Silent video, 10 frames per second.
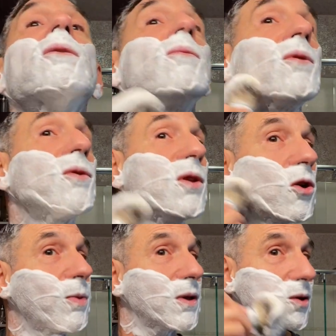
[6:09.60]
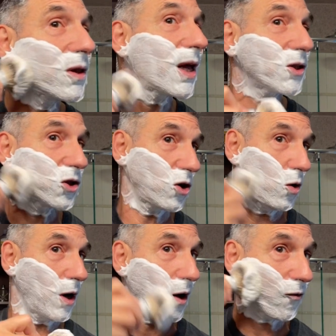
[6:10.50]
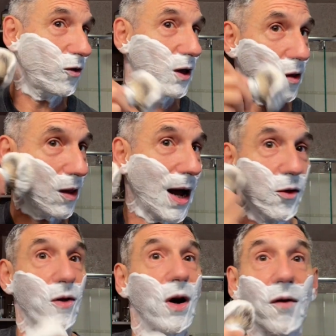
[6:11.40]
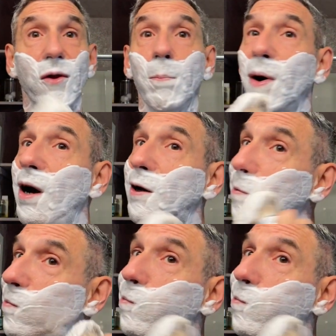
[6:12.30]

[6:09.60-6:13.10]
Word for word: a little bit less so off the lather than off the puck.